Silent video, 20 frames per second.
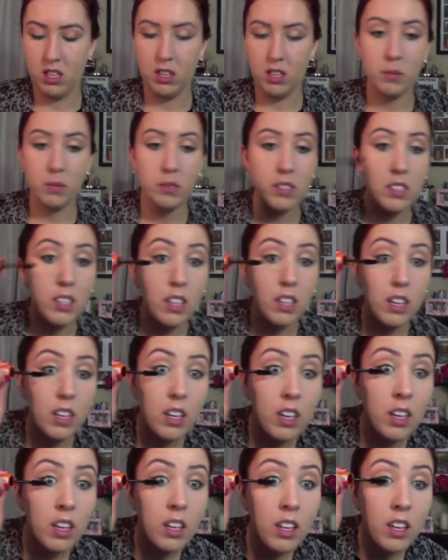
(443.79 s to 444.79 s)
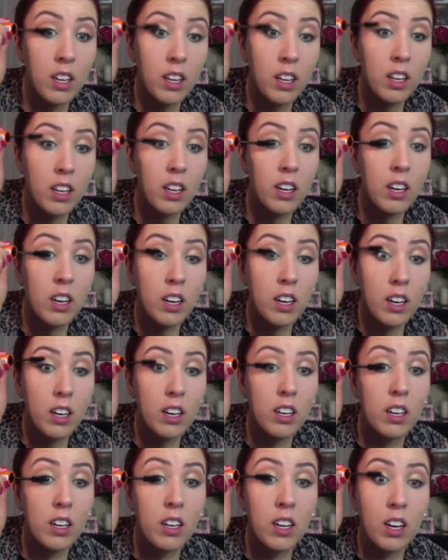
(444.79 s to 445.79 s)
I'm just gonna
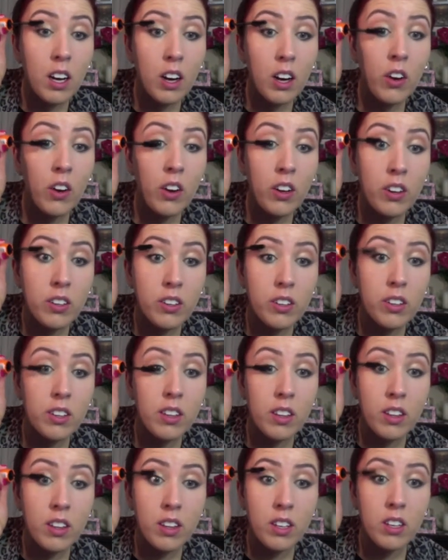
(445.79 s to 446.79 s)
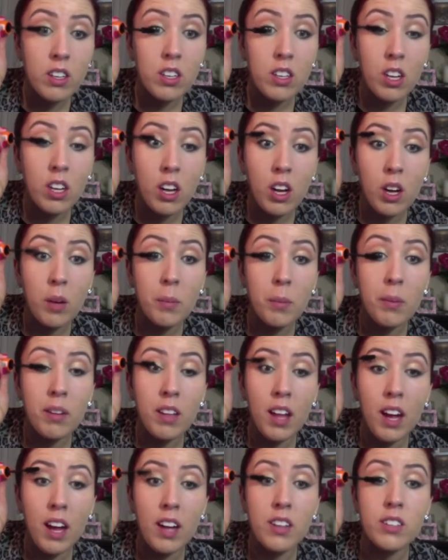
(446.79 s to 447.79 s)
coat the top
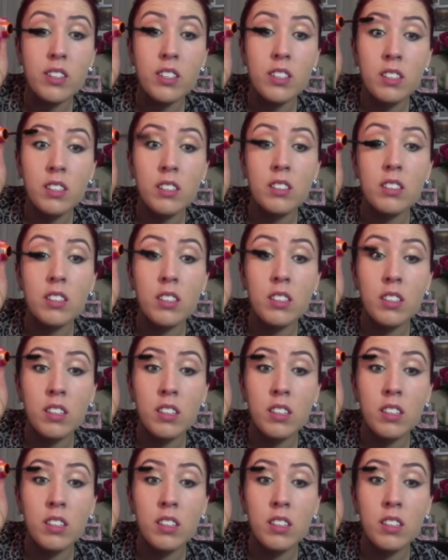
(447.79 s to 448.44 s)
lashes,